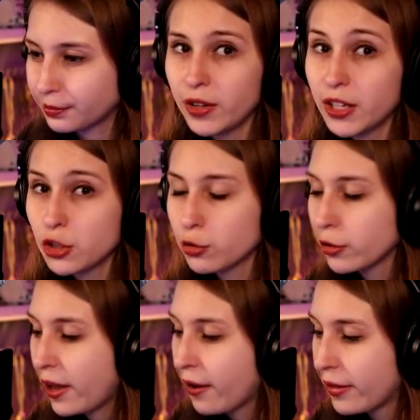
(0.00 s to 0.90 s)
We're gonna scroll
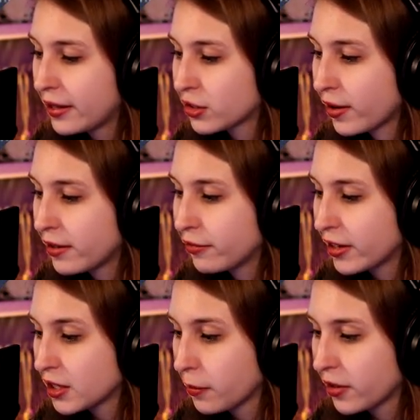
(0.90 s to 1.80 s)
down and try and
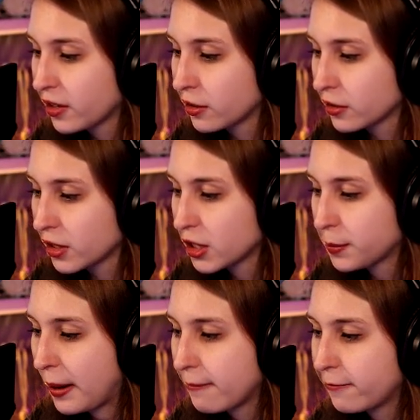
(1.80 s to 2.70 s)
find something called
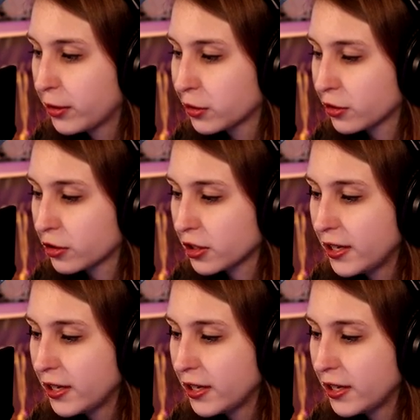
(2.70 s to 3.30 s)
Spam Filters.